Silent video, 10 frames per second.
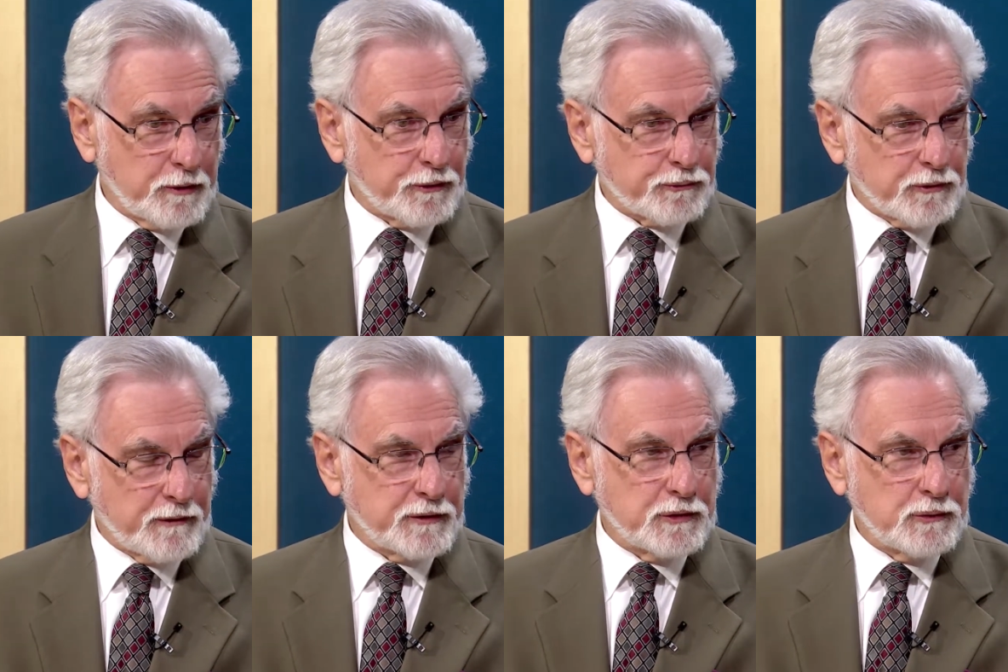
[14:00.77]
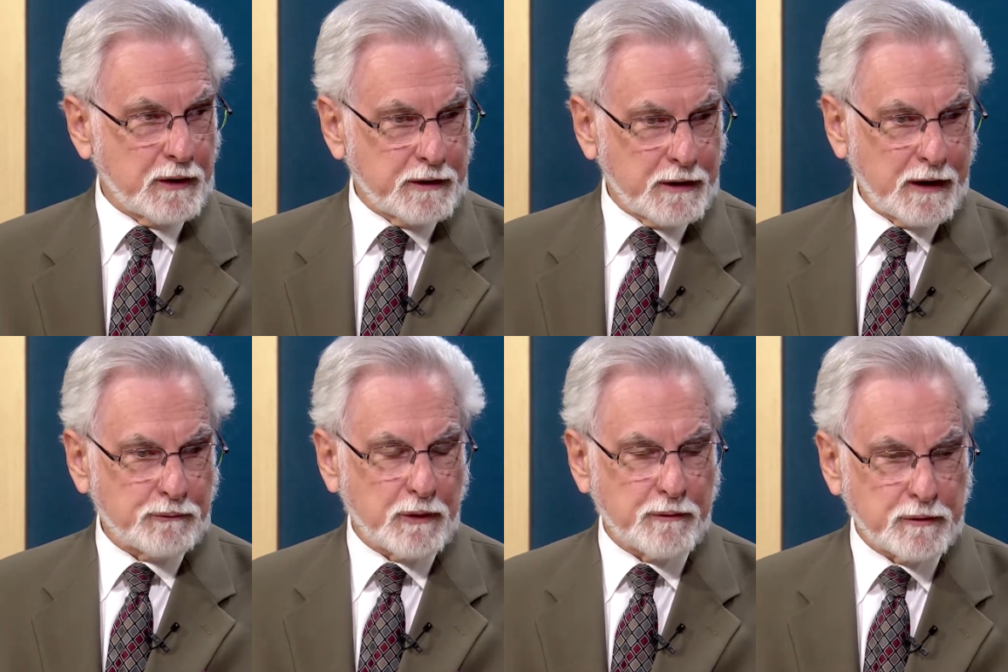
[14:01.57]
both revenue and
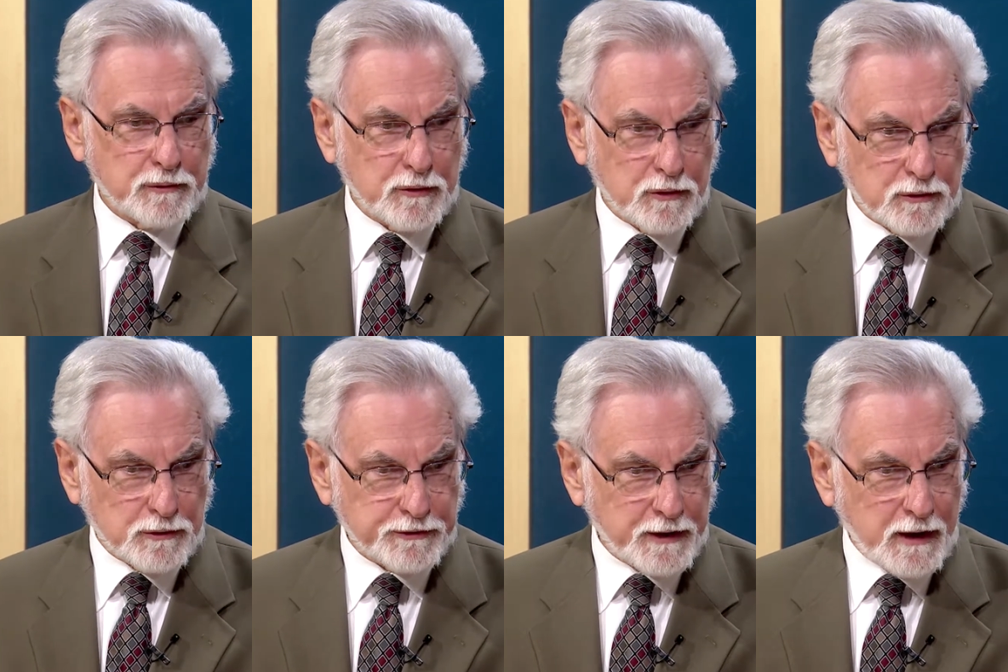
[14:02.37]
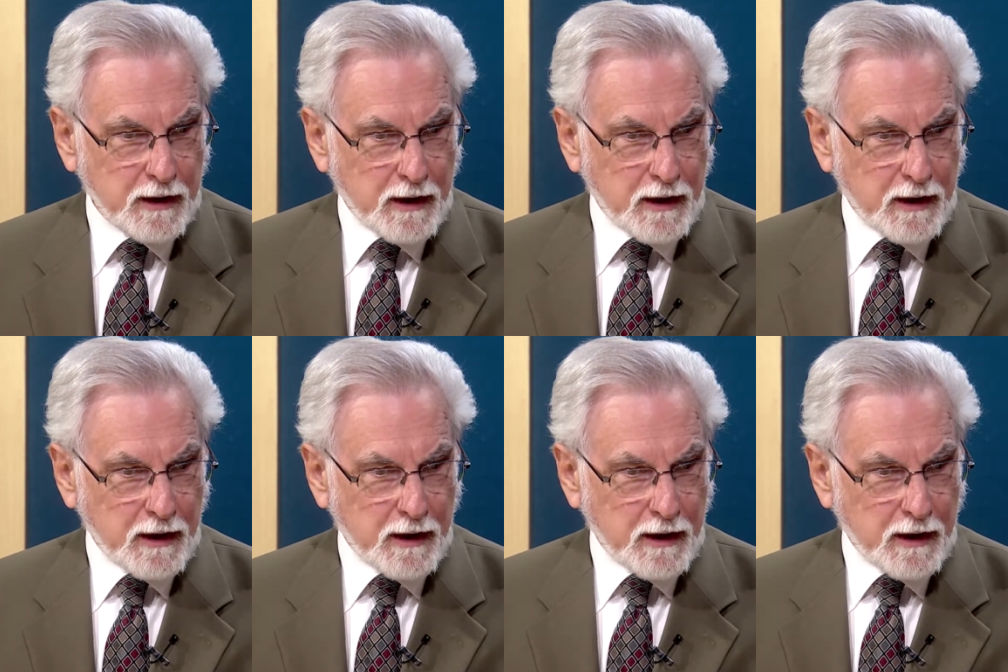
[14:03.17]
non-revenue goals.